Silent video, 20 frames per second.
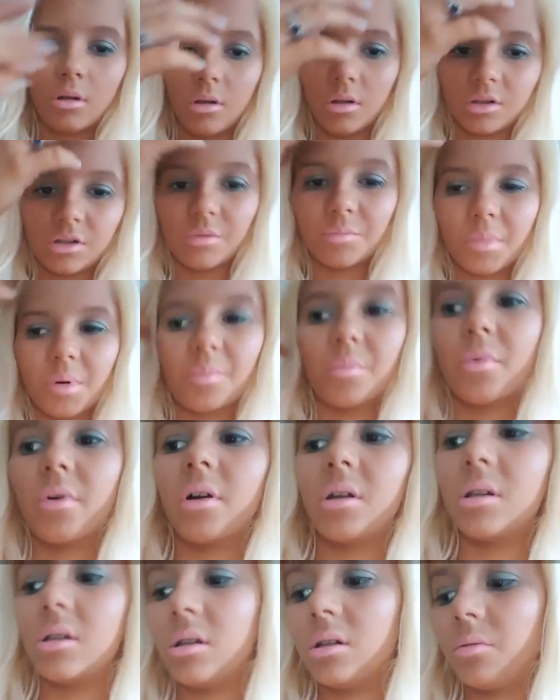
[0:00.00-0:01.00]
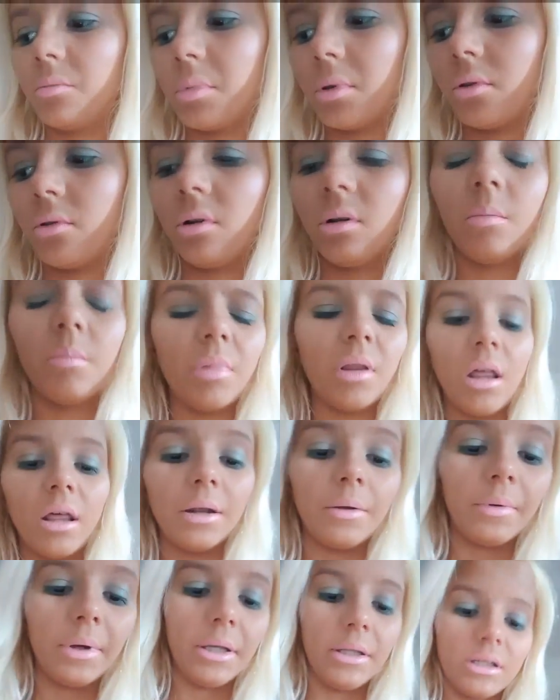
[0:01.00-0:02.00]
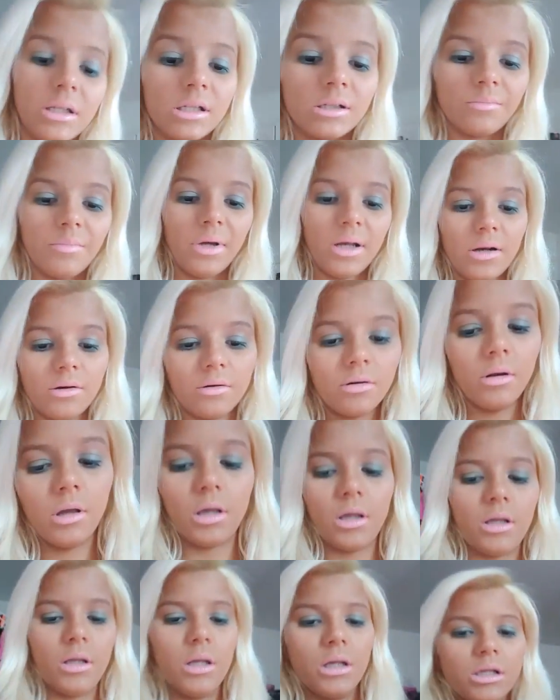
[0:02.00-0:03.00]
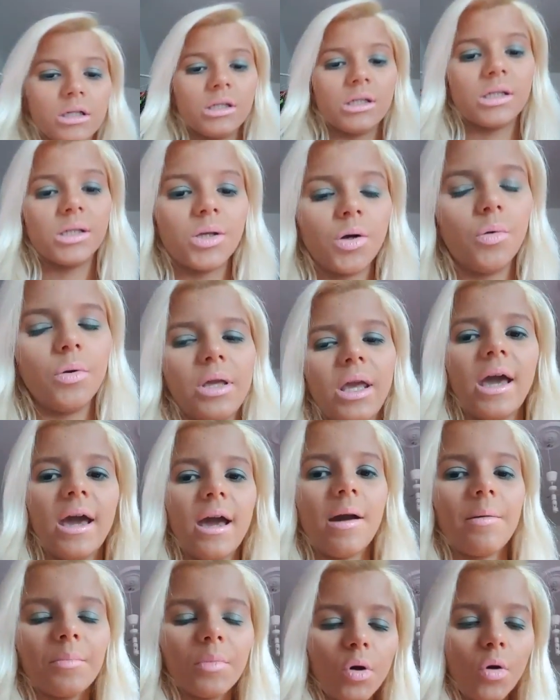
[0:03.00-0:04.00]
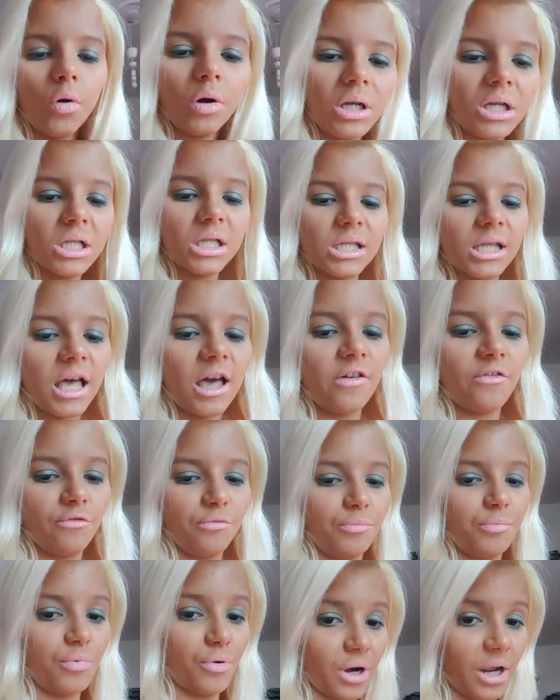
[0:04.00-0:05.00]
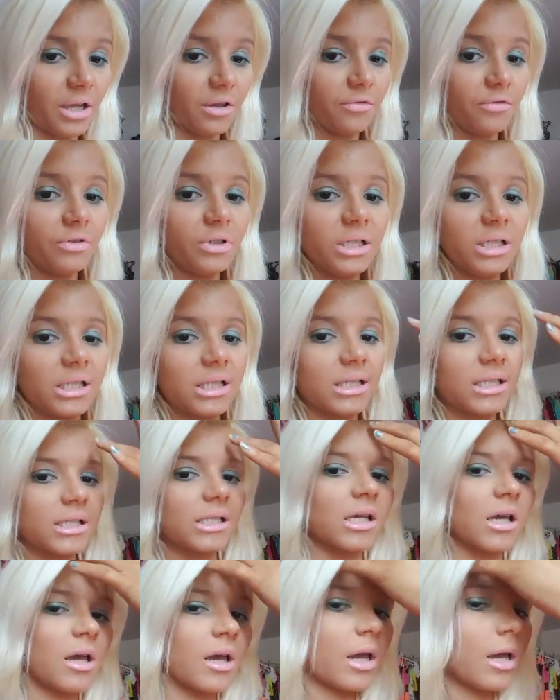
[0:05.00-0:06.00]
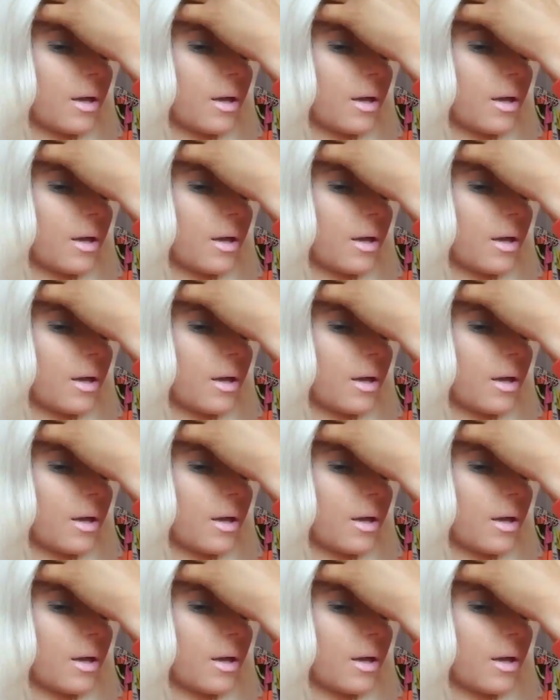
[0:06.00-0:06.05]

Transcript: also my bra is a little bit too little but anyway it doesn't matter so yeah I'm going to have breakfast